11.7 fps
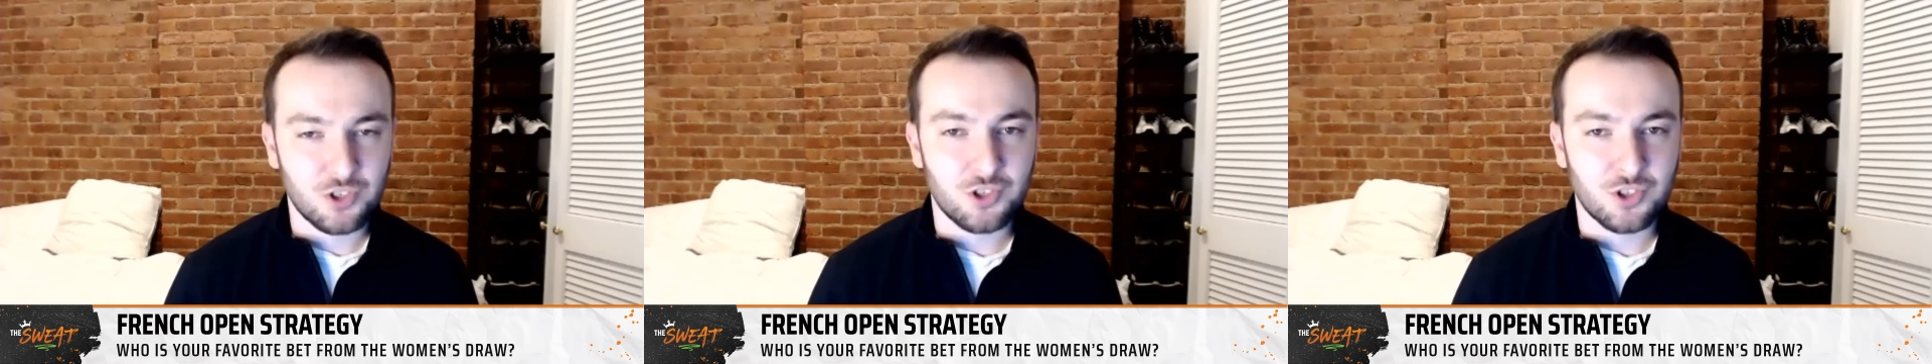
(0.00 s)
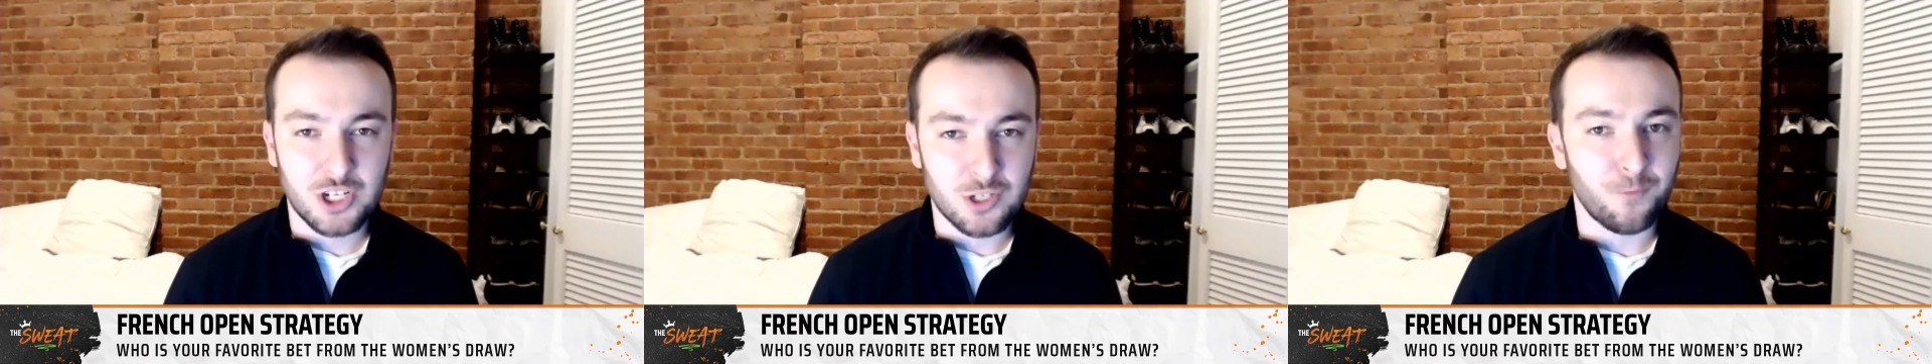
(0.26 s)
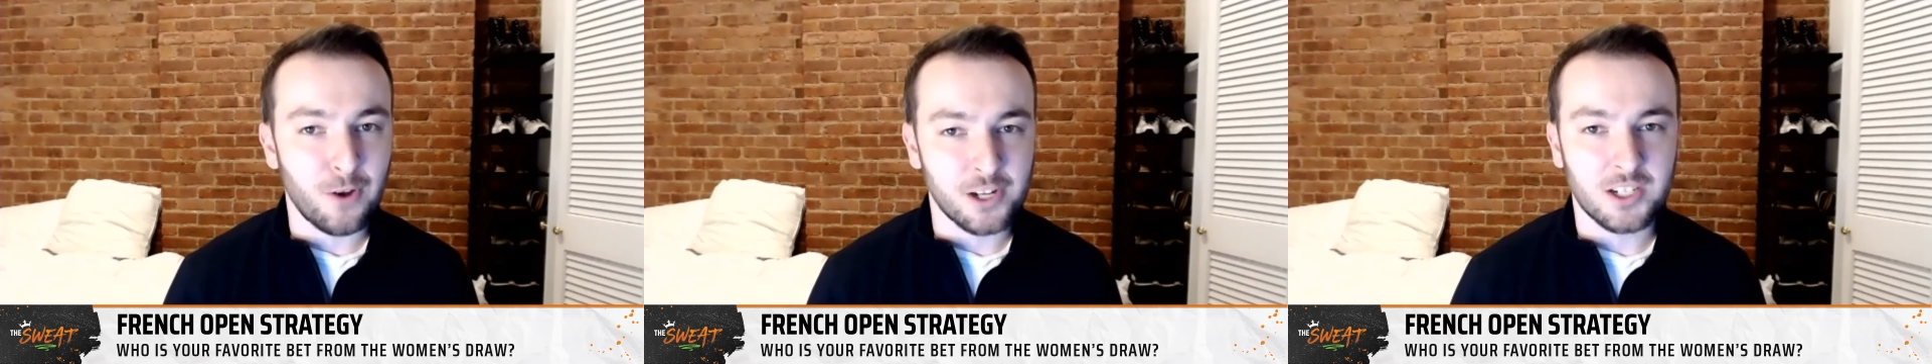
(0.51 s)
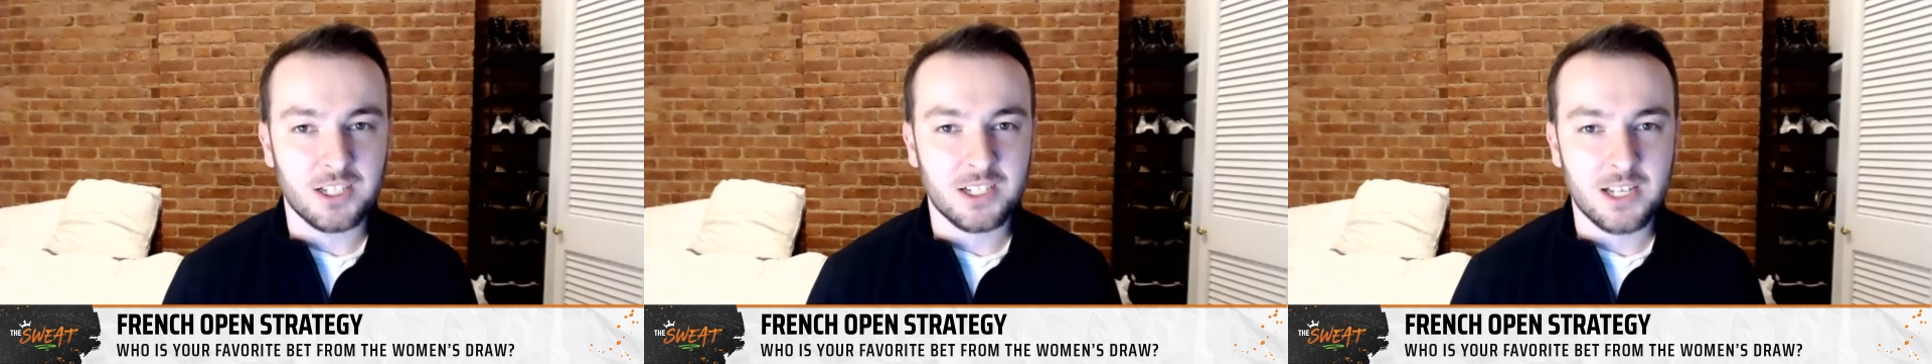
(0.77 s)
She's a
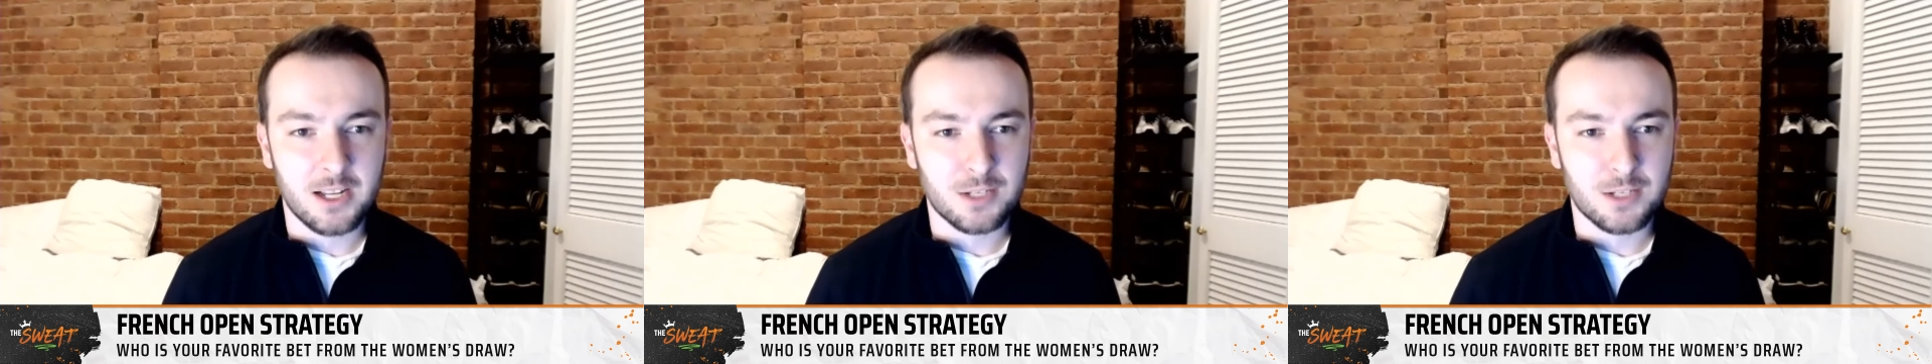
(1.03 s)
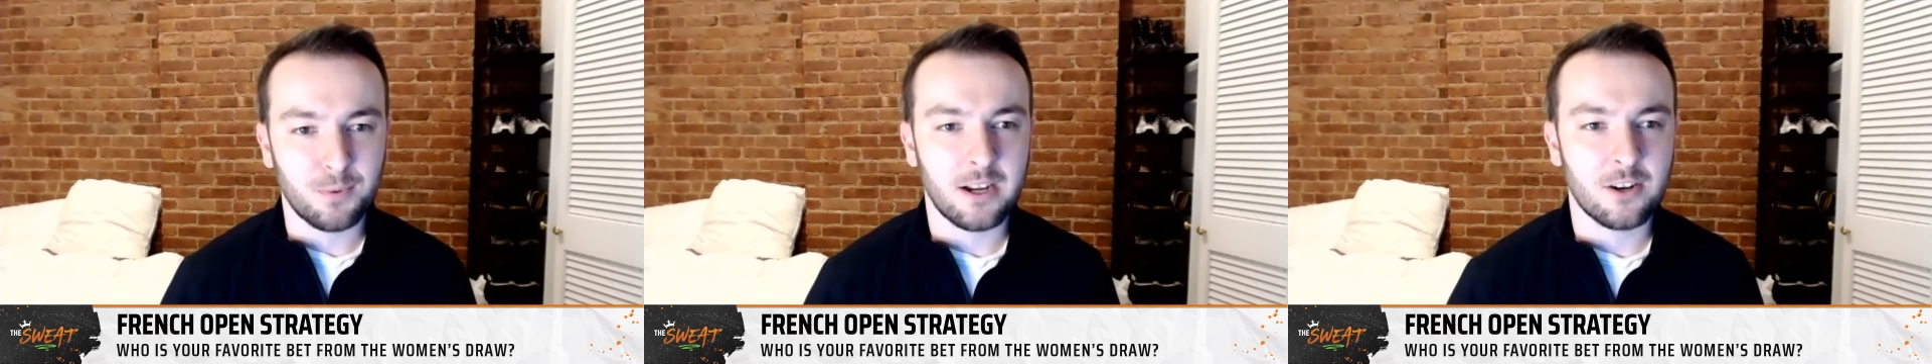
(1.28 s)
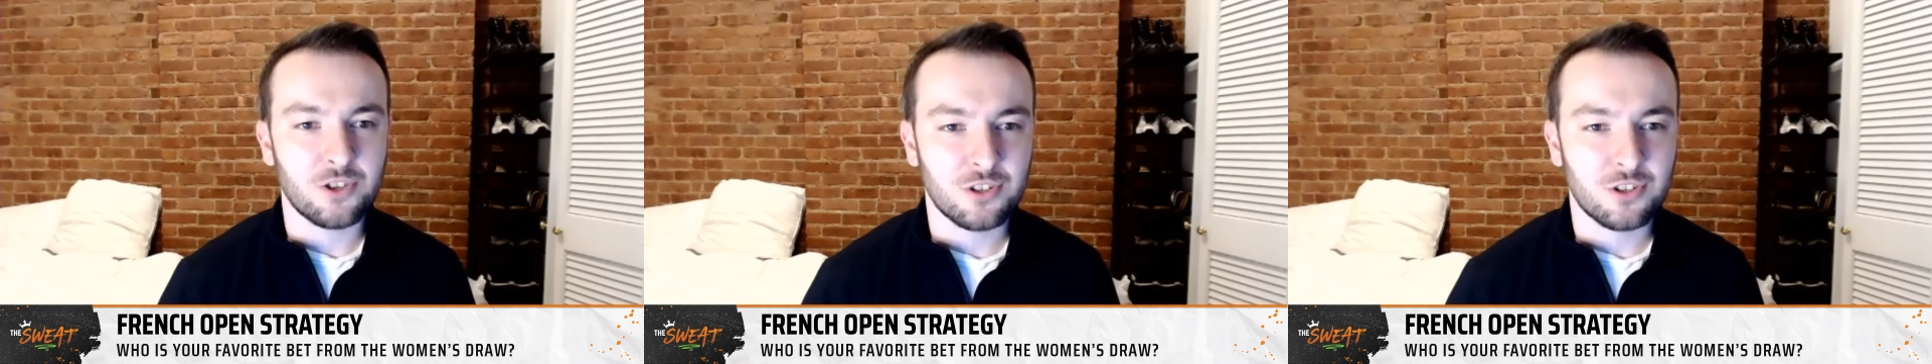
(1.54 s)
very good tennis player.